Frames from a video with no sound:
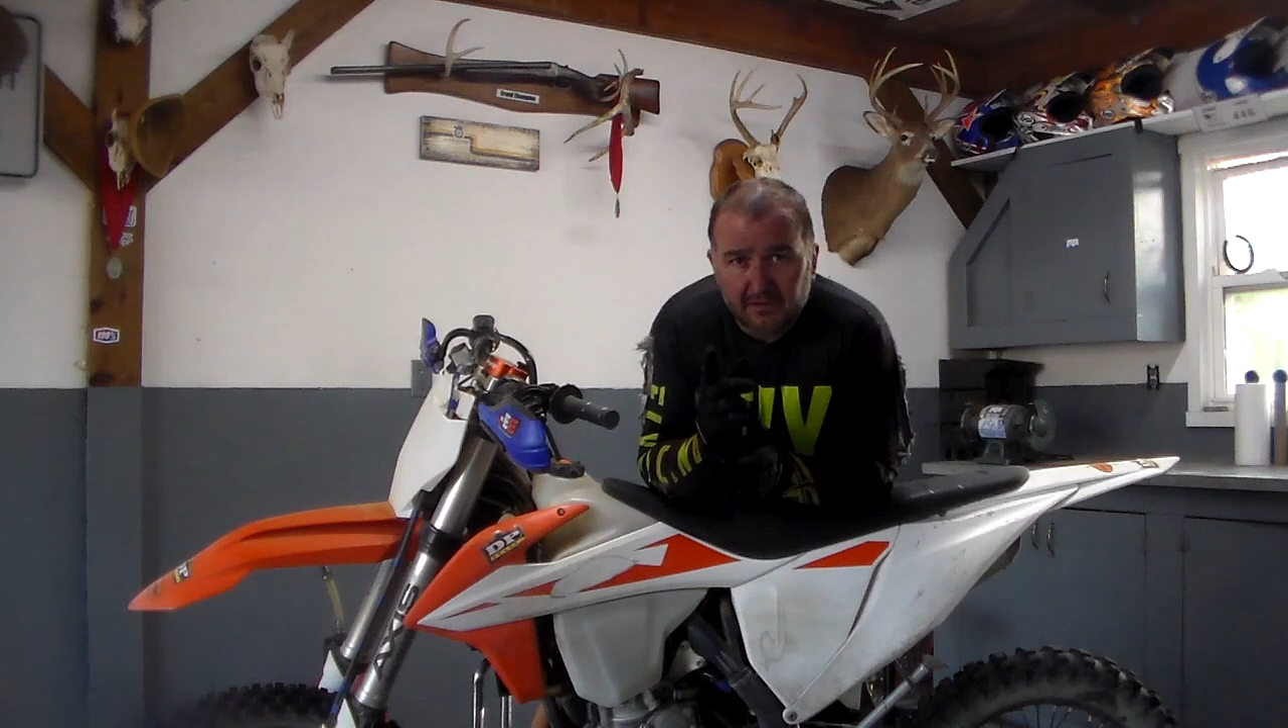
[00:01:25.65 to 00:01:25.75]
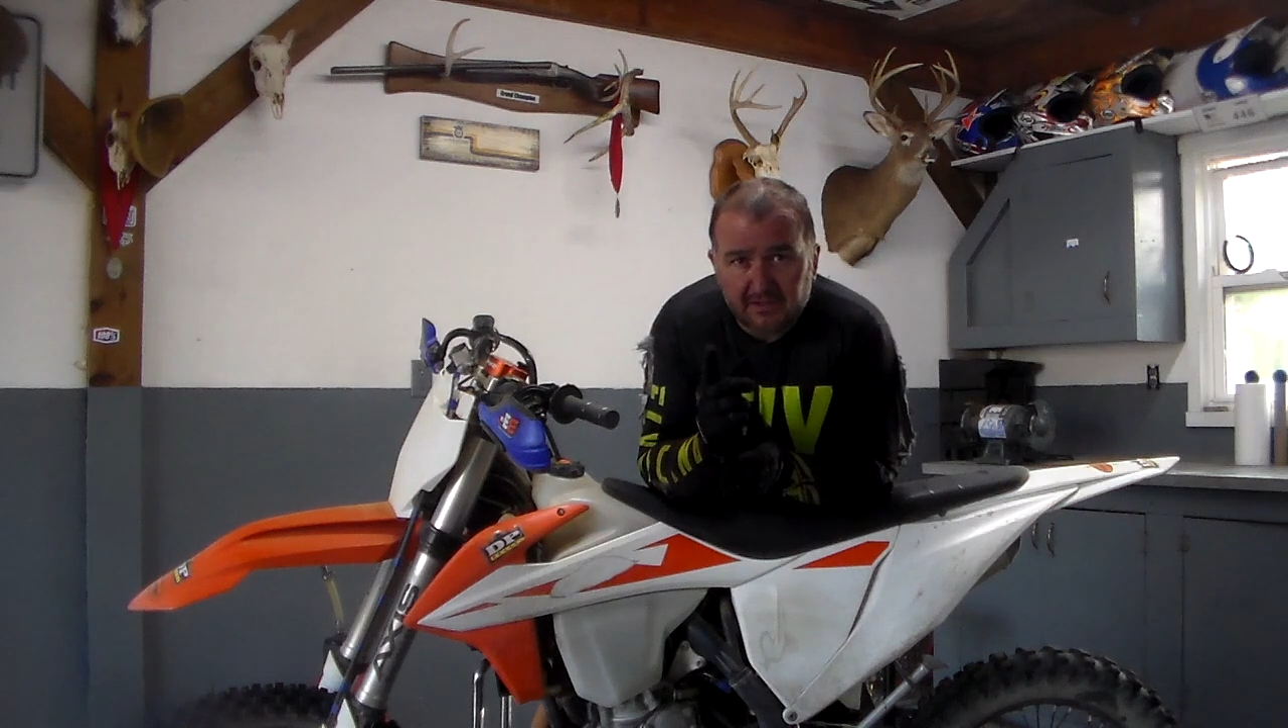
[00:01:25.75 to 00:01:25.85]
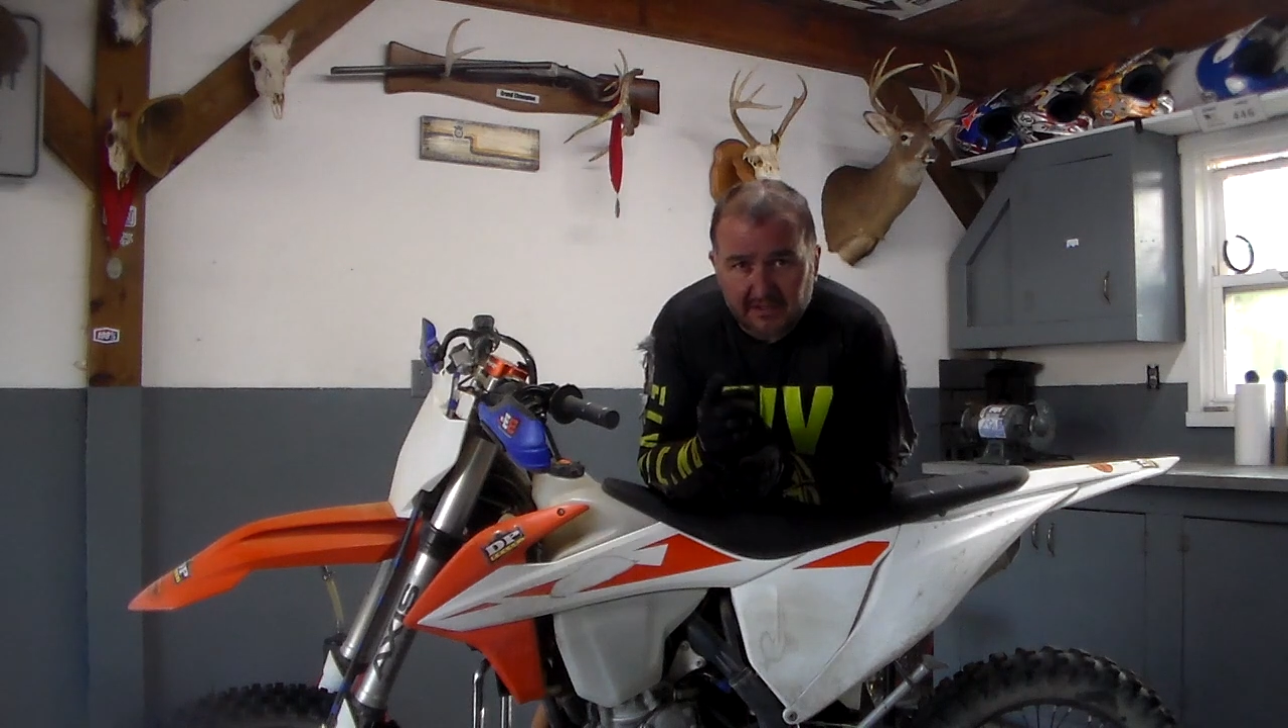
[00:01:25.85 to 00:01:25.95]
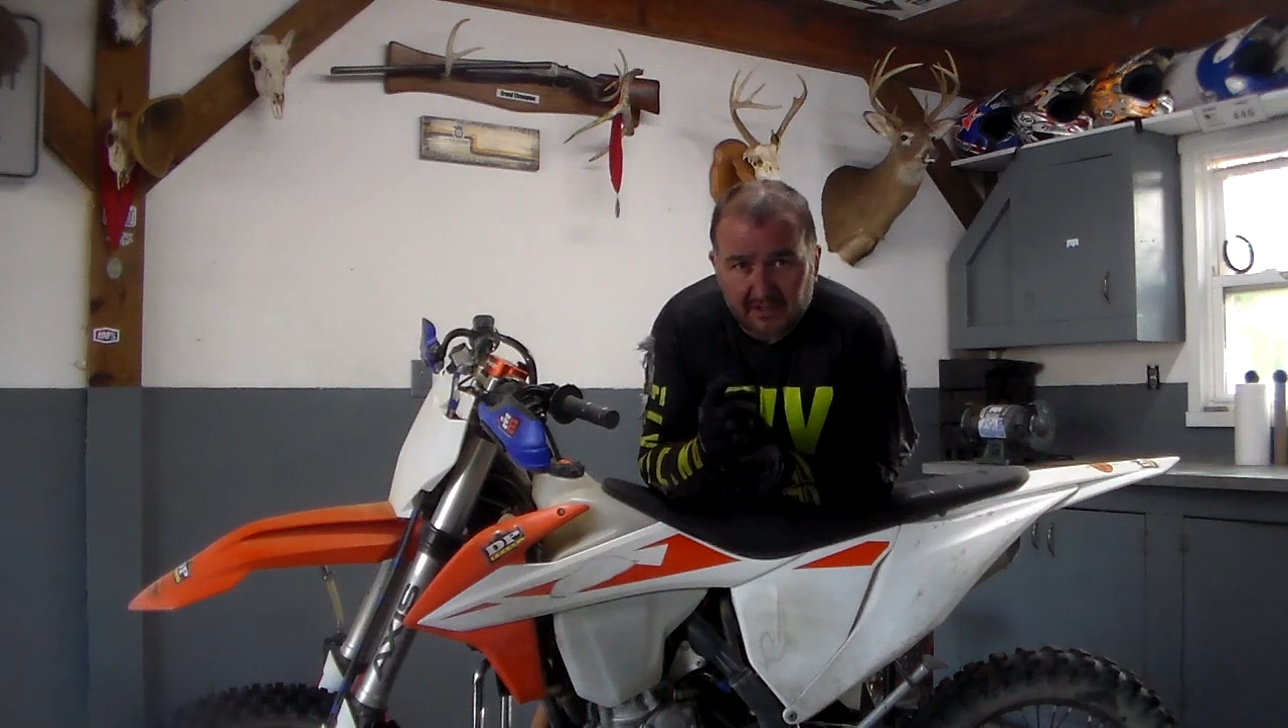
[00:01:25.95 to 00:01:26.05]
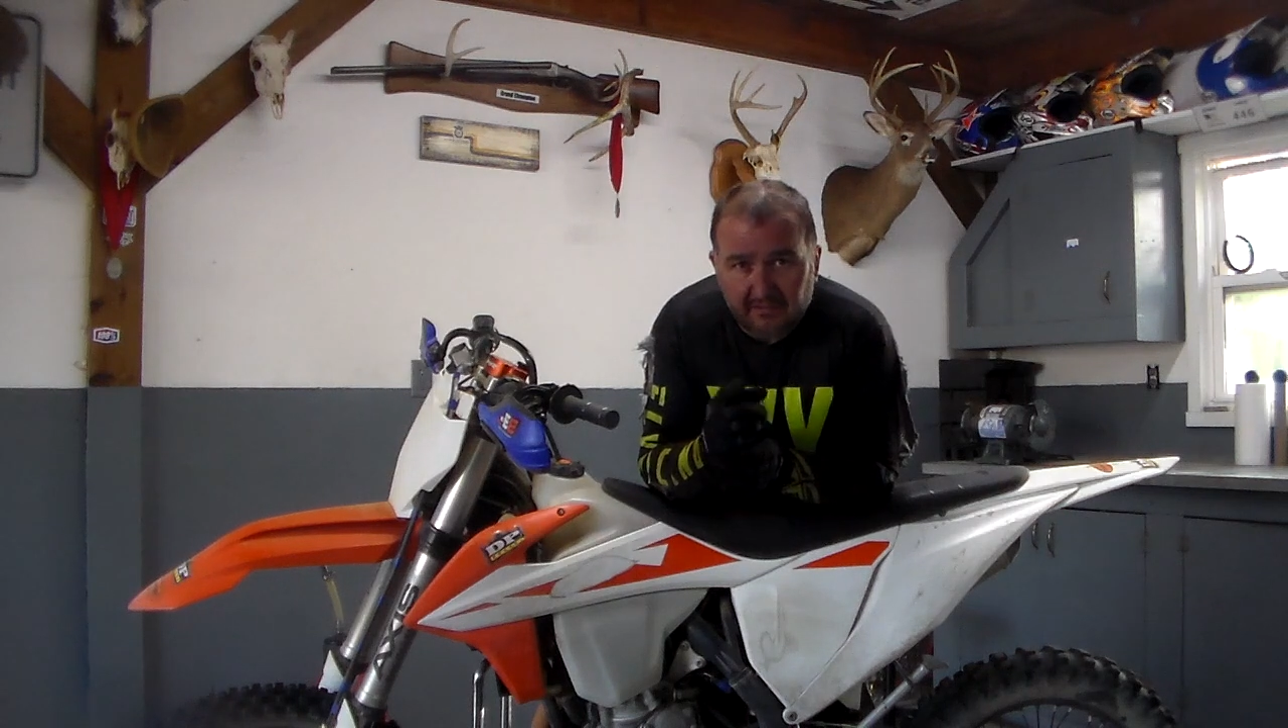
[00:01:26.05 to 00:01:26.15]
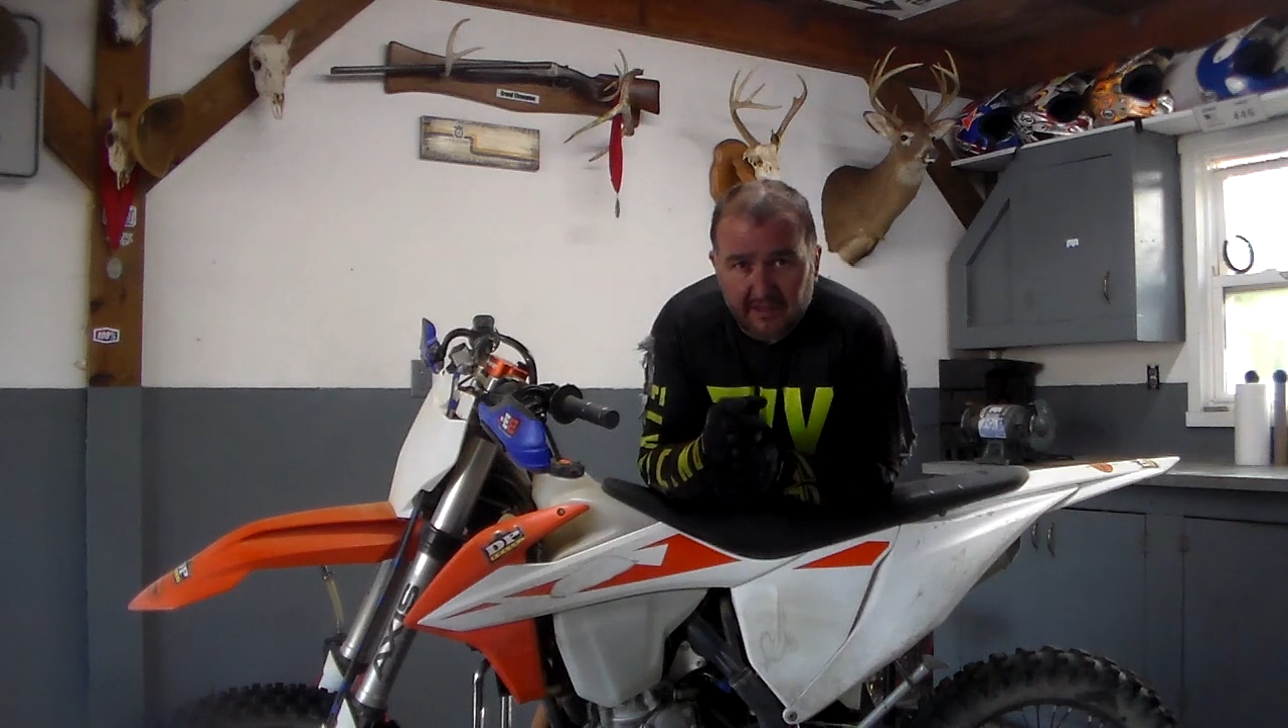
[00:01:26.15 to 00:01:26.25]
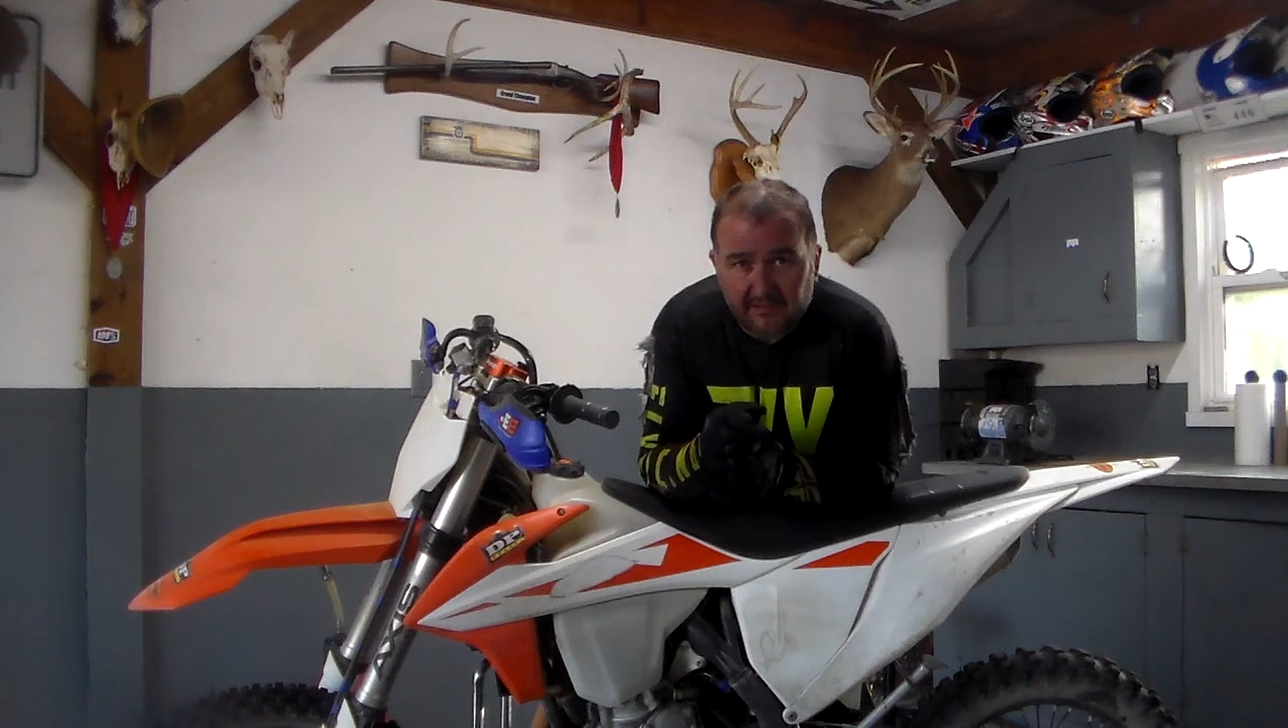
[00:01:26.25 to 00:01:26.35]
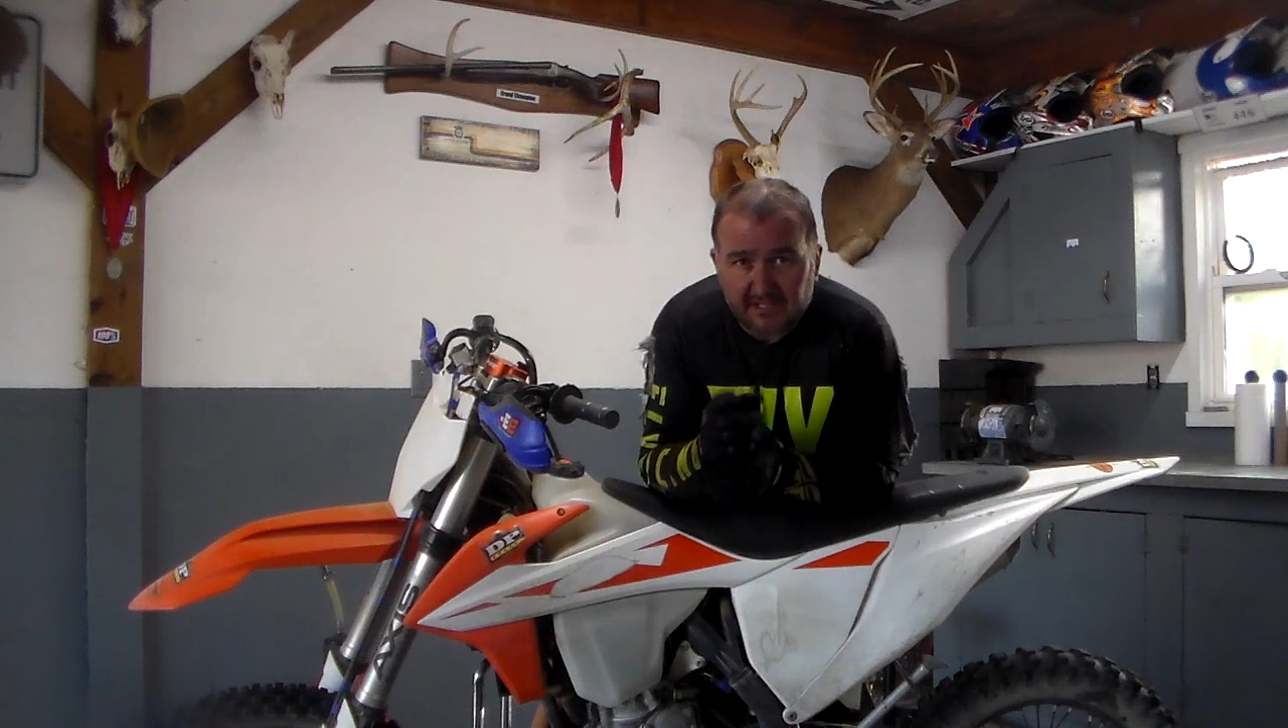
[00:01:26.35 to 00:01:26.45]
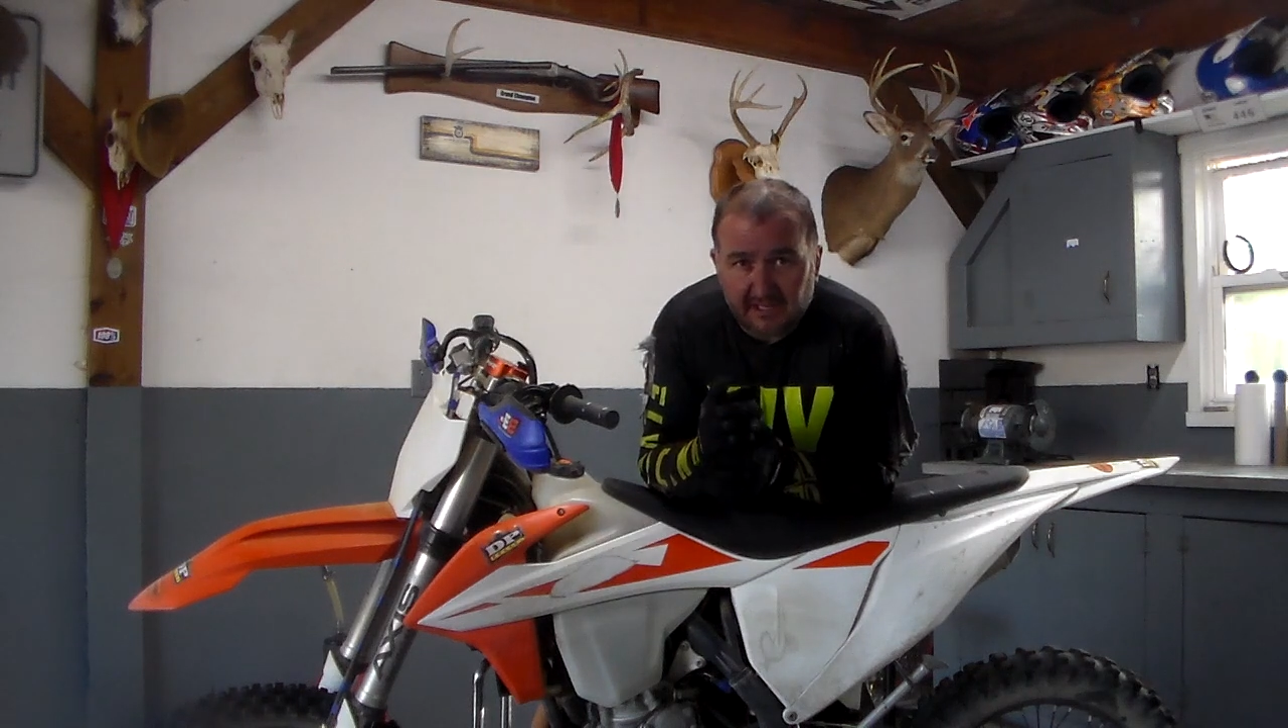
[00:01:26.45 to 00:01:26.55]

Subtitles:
65